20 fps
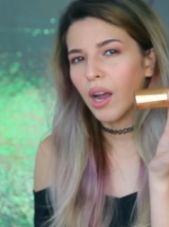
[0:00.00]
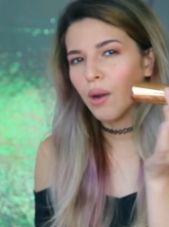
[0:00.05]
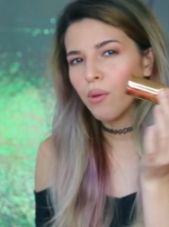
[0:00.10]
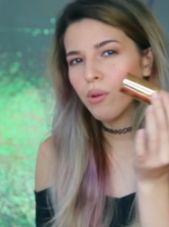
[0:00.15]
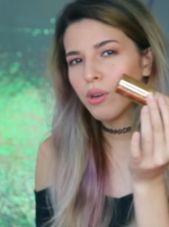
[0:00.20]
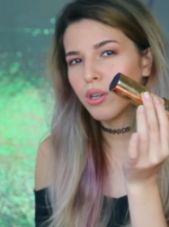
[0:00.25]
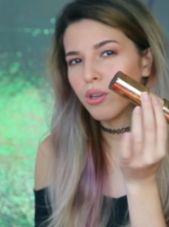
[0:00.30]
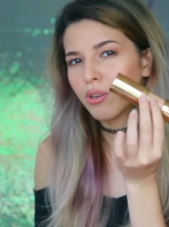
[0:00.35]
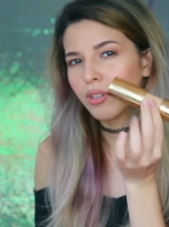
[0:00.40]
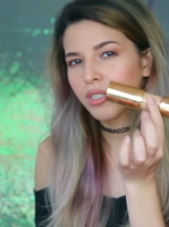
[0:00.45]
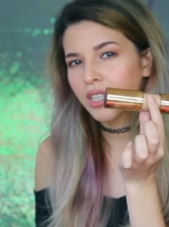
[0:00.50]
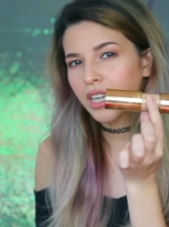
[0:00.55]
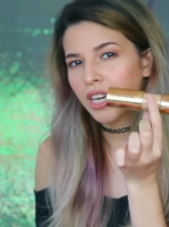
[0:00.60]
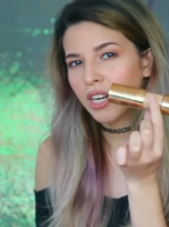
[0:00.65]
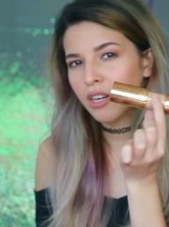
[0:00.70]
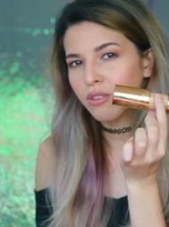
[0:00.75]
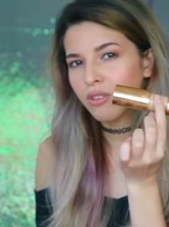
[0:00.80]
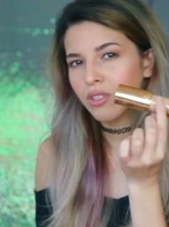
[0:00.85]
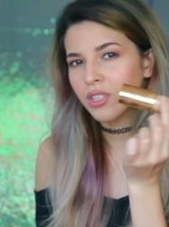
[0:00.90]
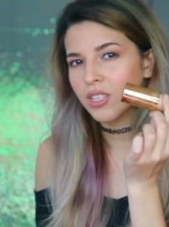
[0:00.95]
I would usually
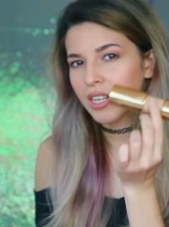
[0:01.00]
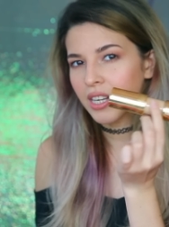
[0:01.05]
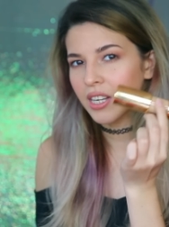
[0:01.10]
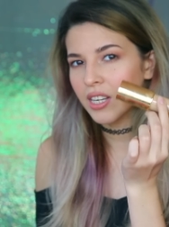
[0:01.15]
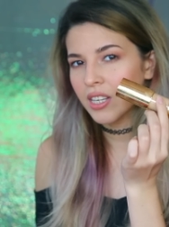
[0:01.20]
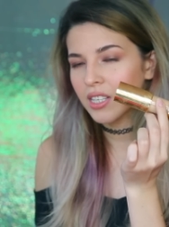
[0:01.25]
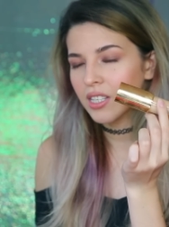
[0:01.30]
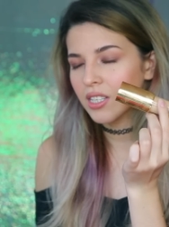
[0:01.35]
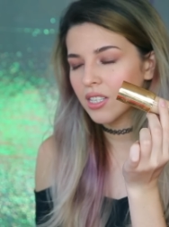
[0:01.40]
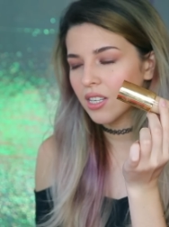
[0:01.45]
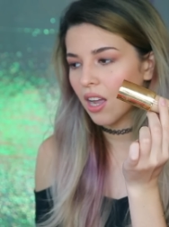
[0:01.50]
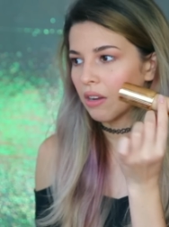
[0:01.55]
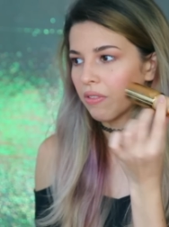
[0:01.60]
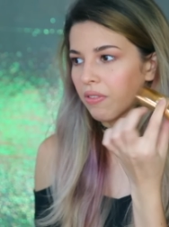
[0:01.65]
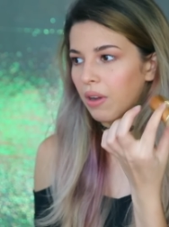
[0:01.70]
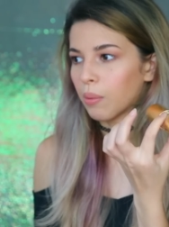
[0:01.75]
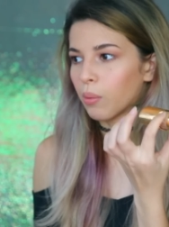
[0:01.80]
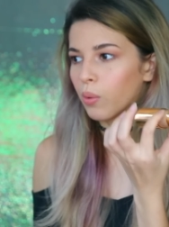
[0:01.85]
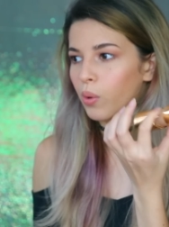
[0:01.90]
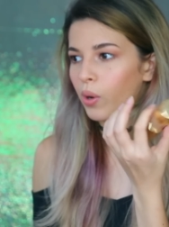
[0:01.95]
use this if
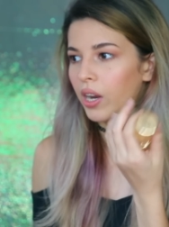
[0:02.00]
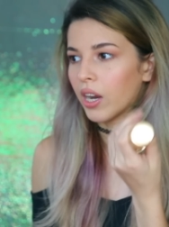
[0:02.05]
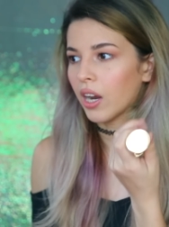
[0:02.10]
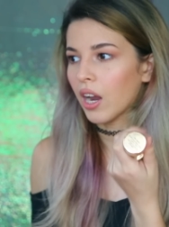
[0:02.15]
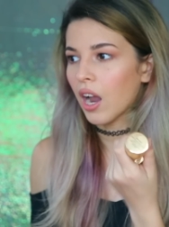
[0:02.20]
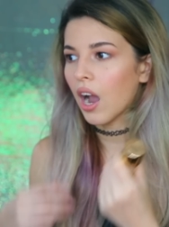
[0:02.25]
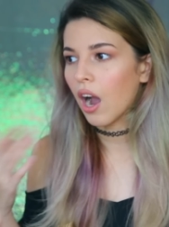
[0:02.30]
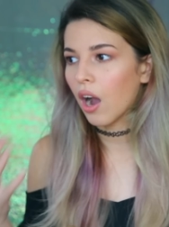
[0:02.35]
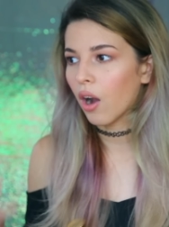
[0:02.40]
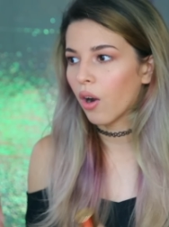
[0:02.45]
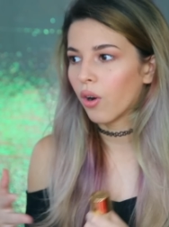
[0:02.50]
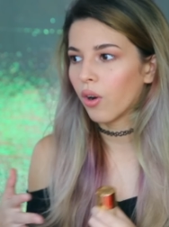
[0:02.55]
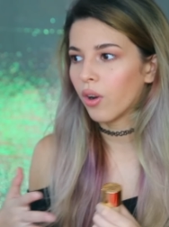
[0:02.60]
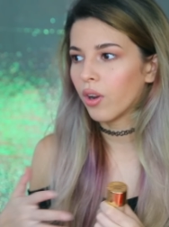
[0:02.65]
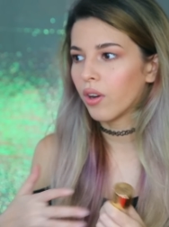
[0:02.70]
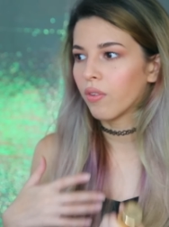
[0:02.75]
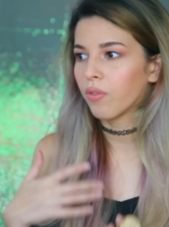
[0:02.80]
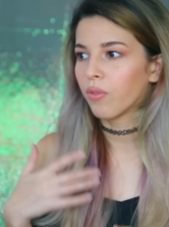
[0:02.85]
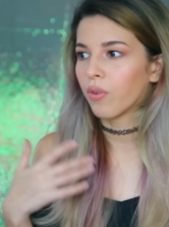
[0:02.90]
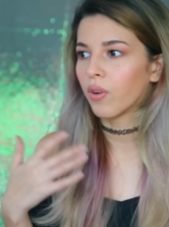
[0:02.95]
I'm going
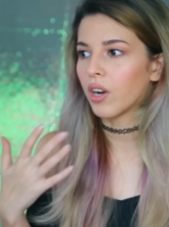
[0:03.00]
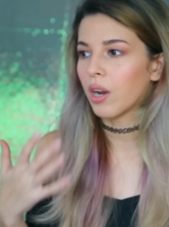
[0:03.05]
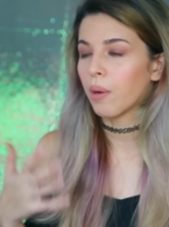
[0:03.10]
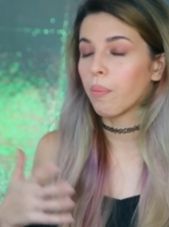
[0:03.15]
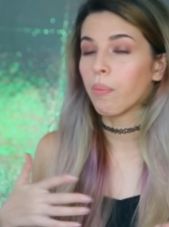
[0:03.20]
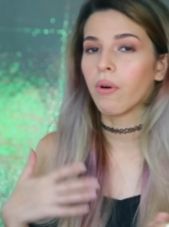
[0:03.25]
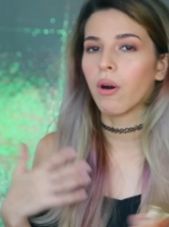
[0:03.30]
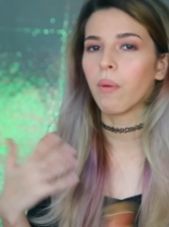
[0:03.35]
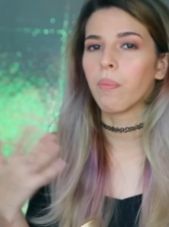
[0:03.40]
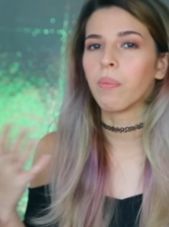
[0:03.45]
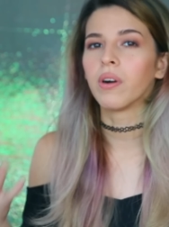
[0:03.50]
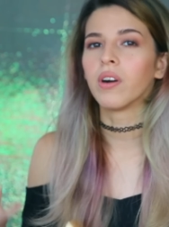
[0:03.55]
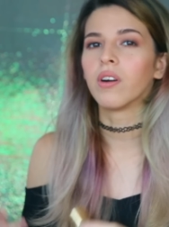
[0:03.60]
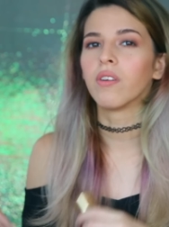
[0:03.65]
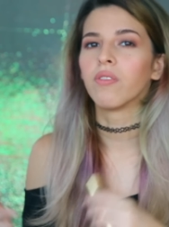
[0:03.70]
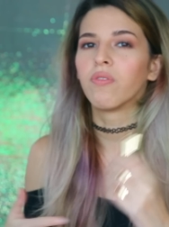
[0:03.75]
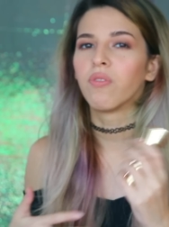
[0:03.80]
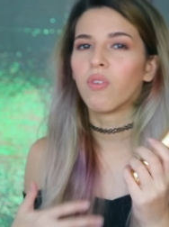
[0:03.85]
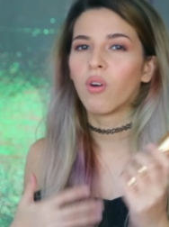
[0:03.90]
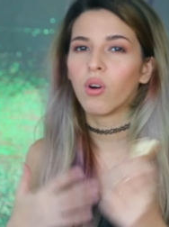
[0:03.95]
out for a
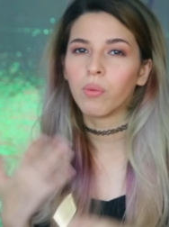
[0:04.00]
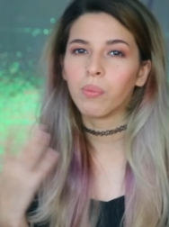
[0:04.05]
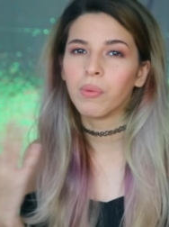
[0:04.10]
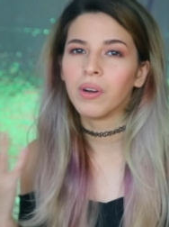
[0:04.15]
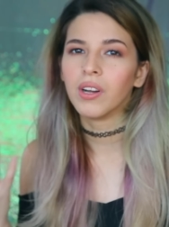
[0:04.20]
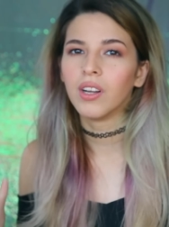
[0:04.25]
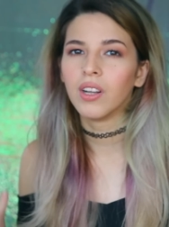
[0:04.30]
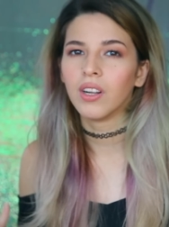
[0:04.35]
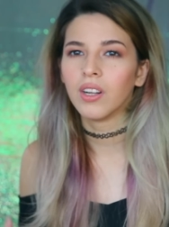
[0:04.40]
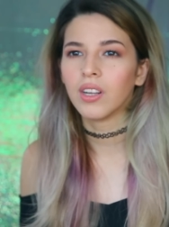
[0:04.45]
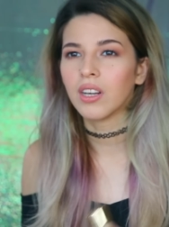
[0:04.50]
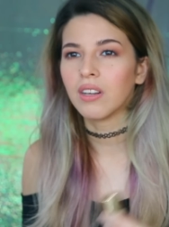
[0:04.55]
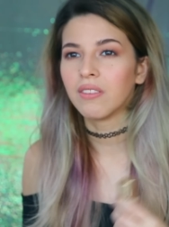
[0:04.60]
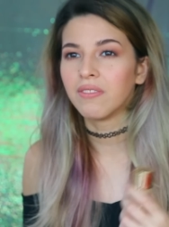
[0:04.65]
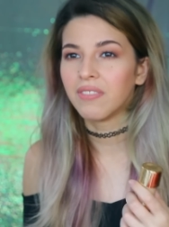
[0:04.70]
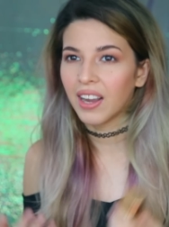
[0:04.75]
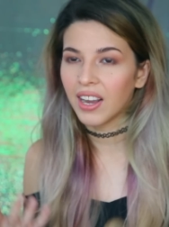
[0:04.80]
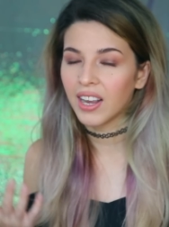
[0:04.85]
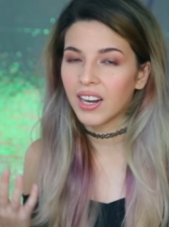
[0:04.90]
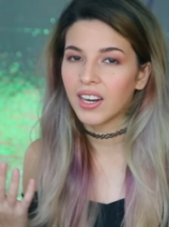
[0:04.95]
proper formal
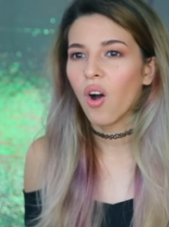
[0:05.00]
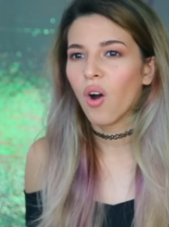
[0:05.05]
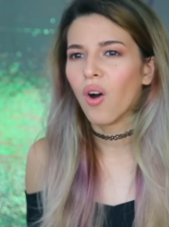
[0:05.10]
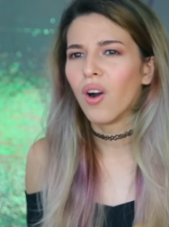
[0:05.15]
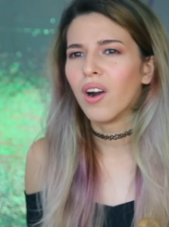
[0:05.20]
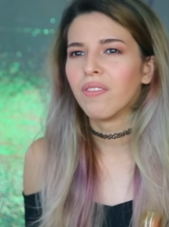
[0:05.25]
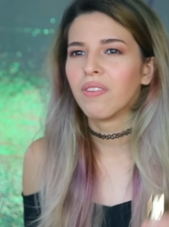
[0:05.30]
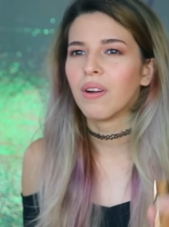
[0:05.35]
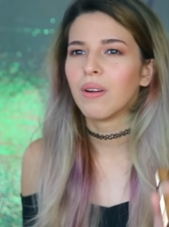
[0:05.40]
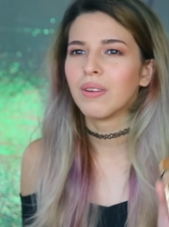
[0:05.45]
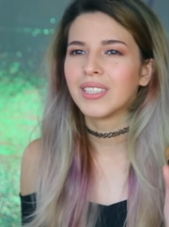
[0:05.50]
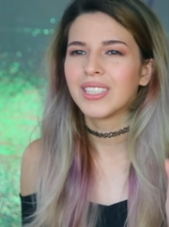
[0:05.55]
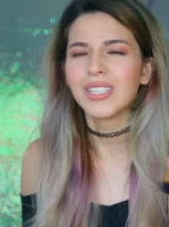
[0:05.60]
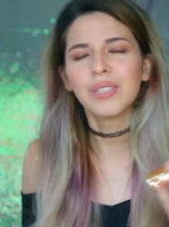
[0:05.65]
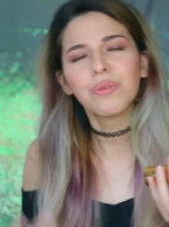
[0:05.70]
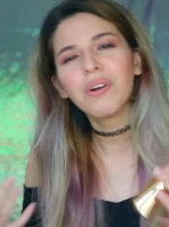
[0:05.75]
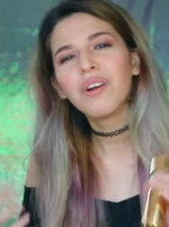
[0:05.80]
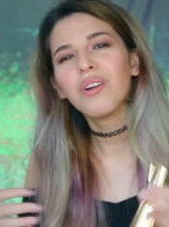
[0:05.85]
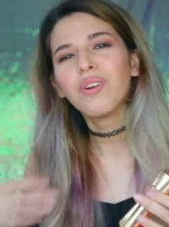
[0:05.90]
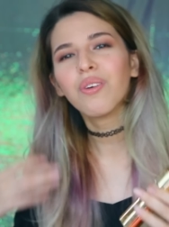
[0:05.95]
event, or if I
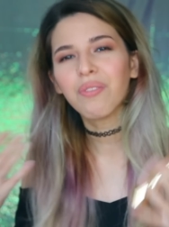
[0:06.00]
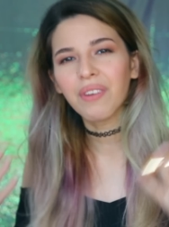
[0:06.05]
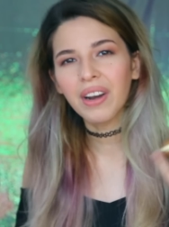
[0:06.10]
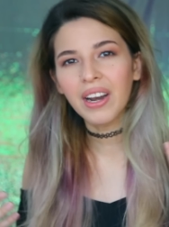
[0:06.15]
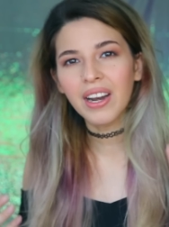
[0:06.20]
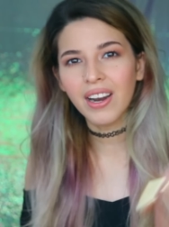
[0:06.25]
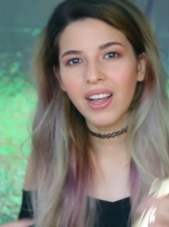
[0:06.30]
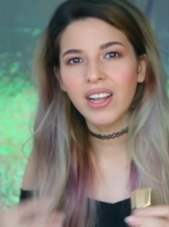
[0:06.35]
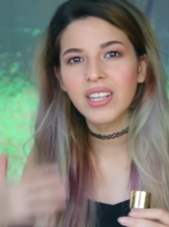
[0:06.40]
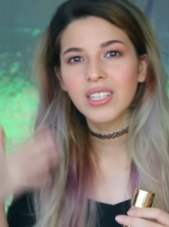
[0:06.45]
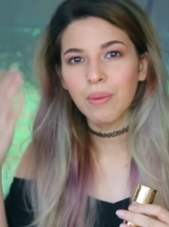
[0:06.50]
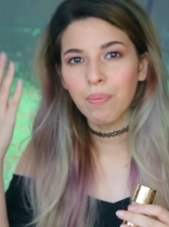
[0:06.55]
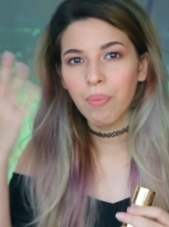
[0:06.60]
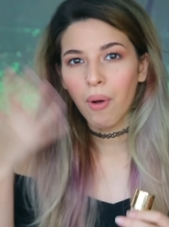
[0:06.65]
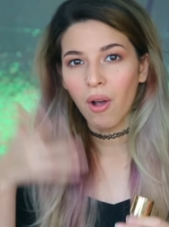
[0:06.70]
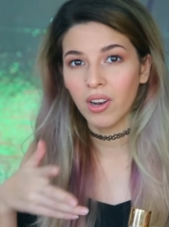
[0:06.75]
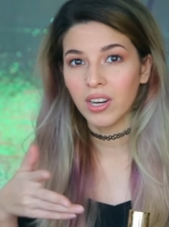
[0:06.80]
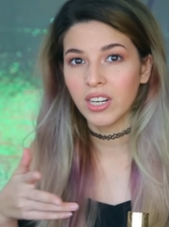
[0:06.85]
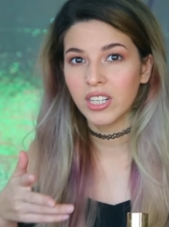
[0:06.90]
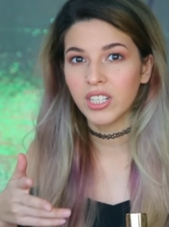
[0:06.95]
just want to look very nice and
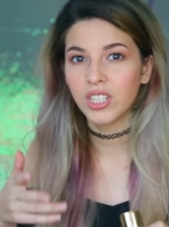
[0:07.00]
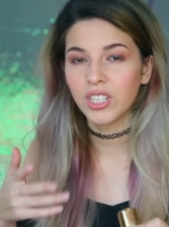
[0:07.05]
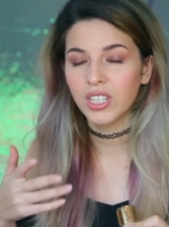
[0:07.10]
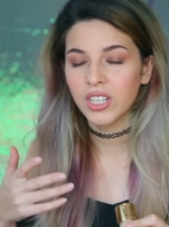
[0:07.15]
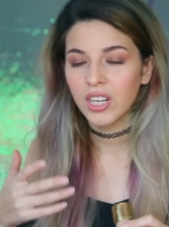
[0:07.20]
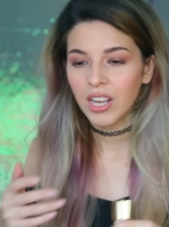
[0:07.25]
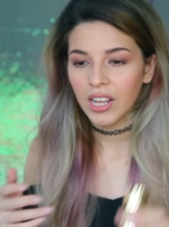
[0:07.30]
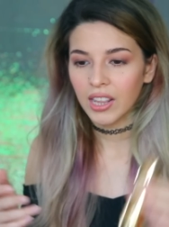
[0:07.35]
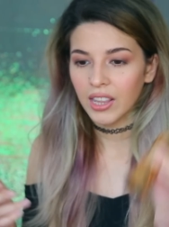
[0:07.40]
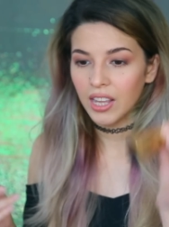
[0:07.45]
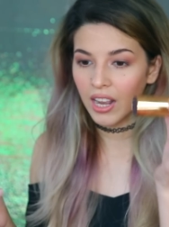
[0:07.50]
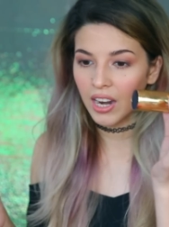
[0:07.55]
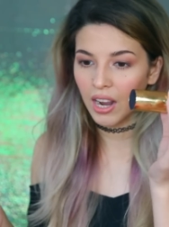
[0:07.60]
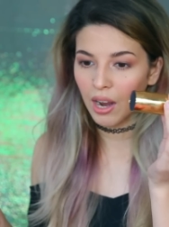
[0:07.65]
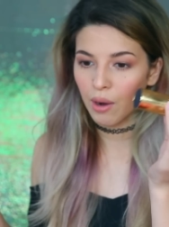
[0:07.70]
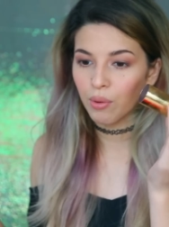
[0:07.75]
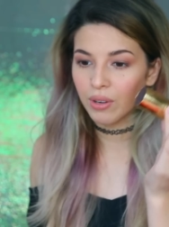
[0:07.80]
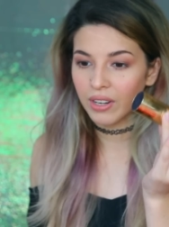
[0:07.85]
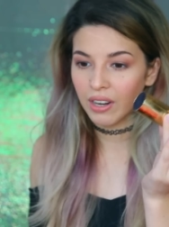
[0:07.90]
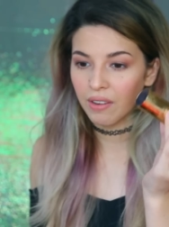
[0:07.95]
polished, then
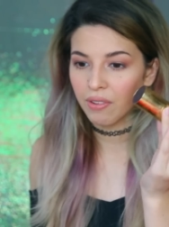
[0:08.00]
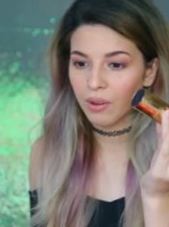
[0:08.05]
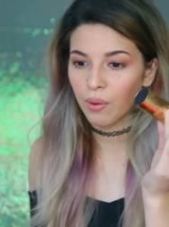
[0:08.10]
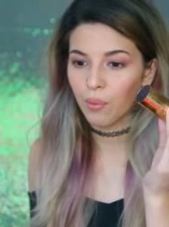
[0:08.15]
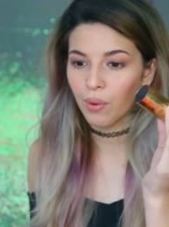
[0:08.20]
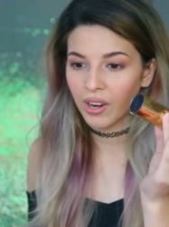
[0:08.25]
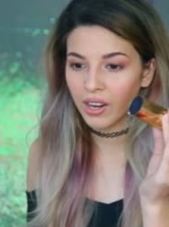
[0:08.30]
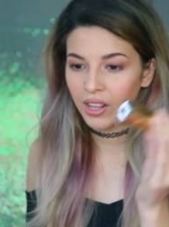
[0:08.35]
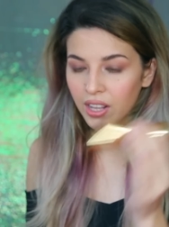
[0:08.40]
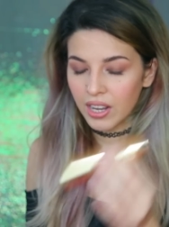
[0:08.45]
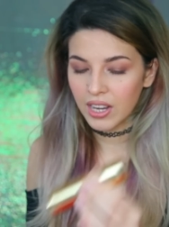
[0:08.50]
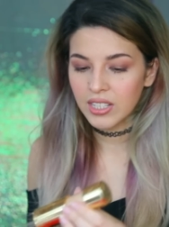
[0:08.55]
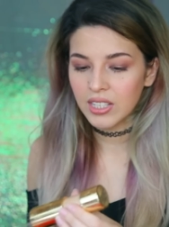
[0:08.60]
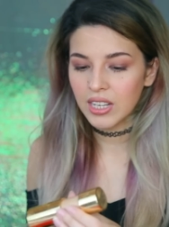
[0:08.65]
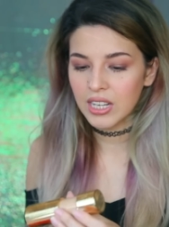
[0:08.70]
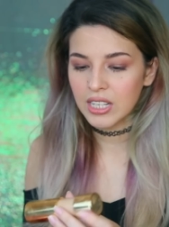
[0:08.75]
I would definitely wear this.